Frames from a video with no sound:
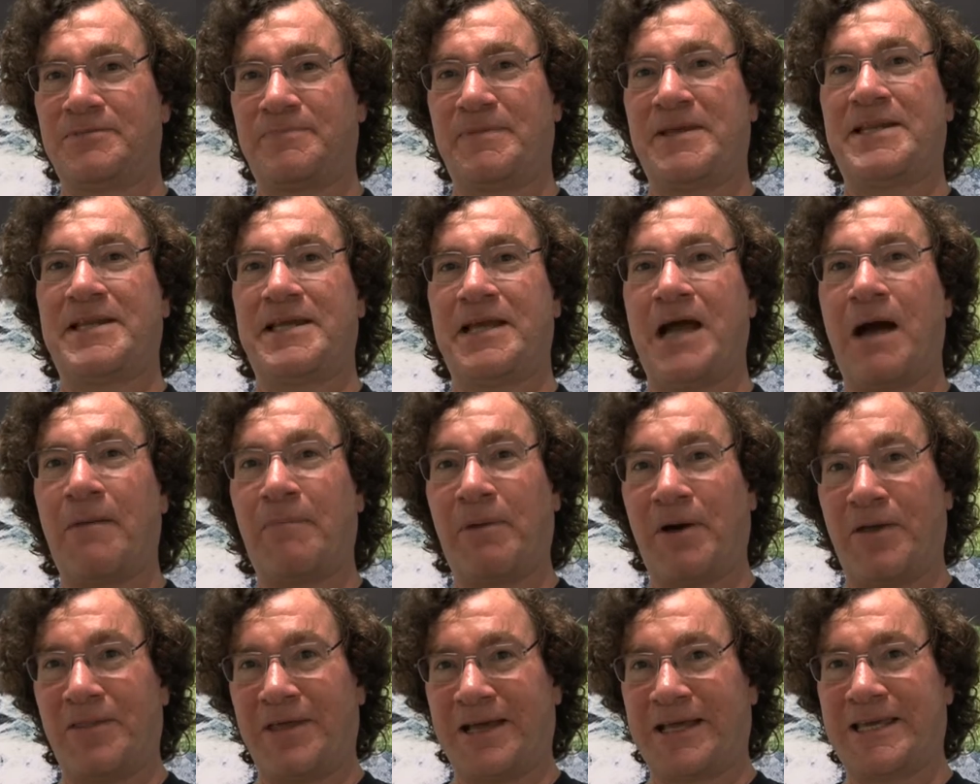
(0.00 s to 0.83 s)
speeding
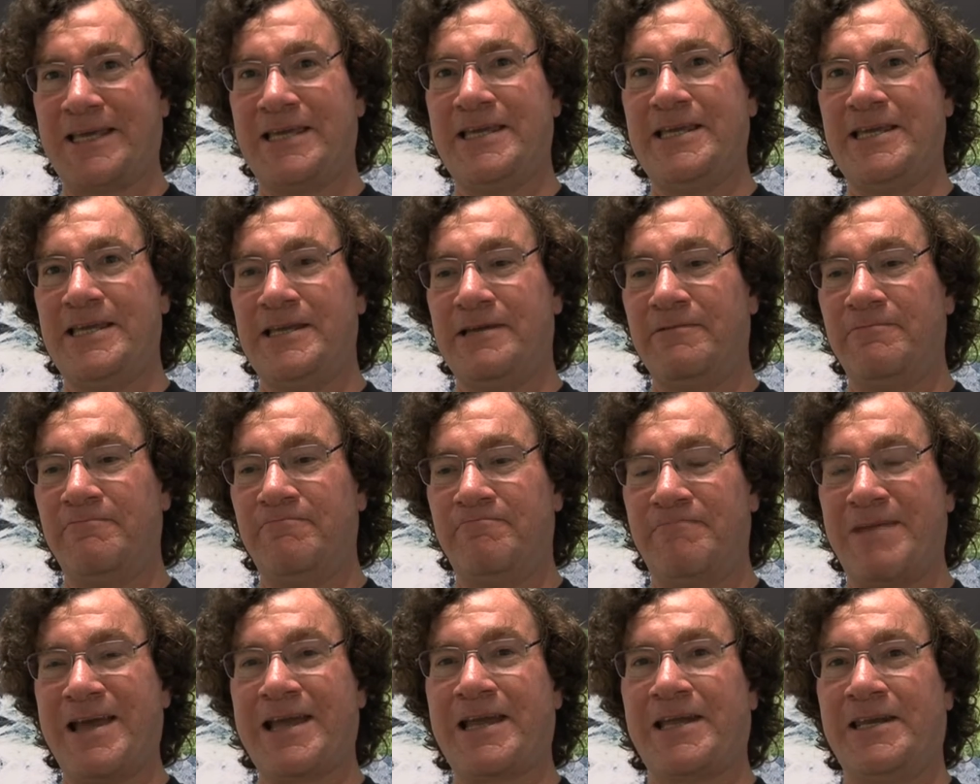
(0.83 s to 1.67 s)
up are the key
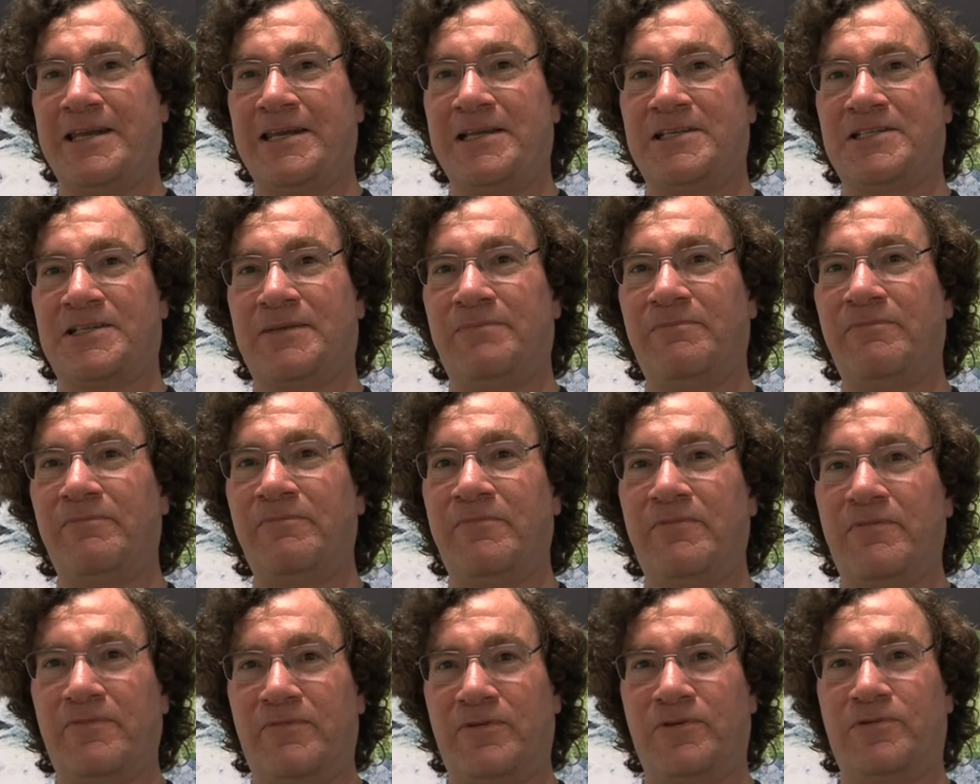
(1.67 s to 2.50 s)
mechanism
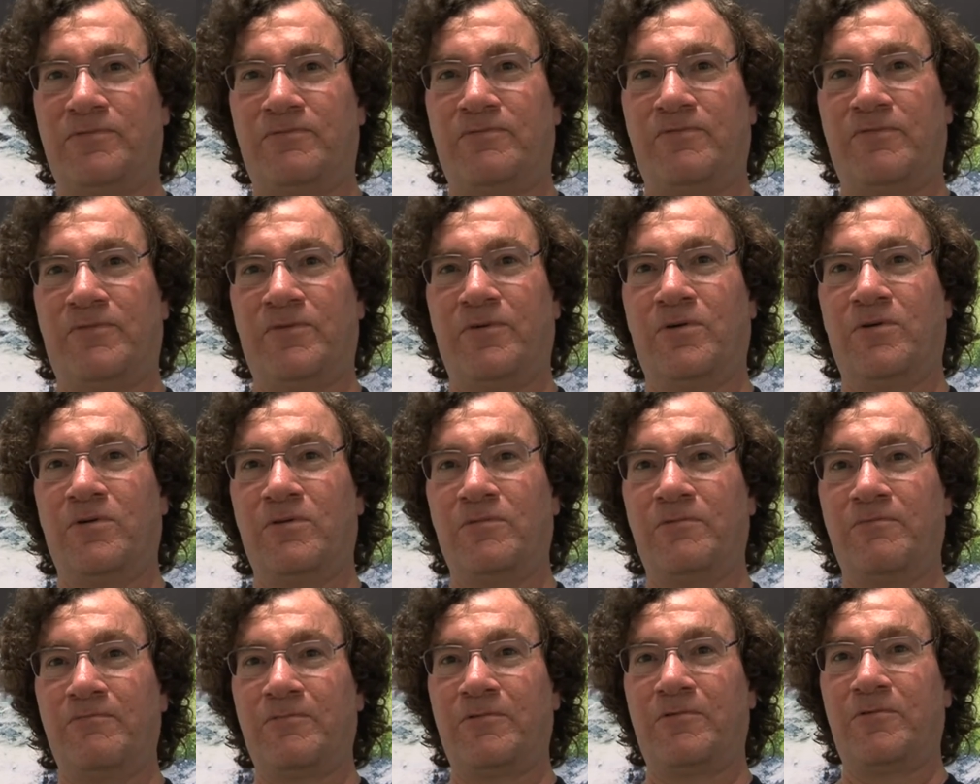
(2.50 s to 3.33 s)
for,
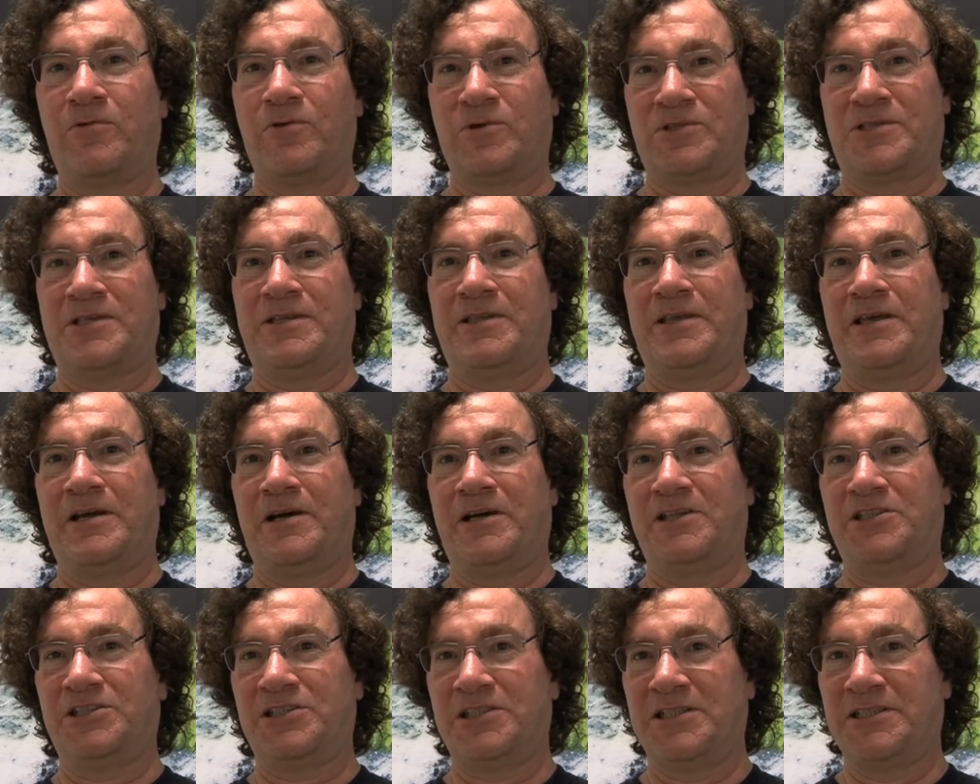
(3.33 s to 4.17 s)
for causing the
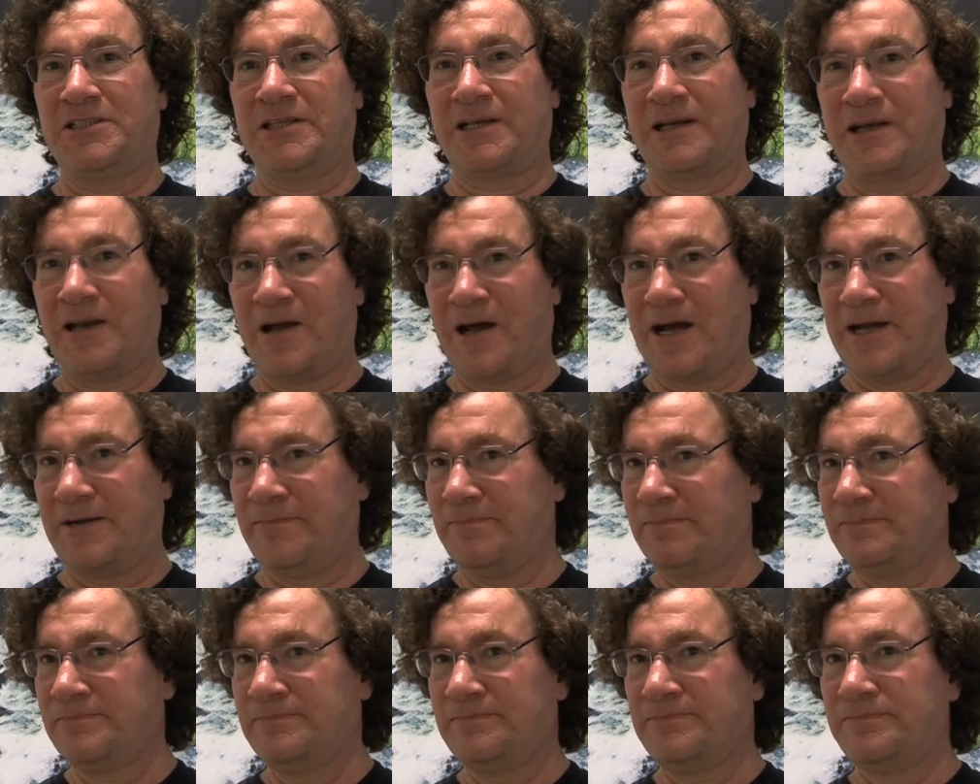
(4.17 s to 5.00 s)
ice sheet decline.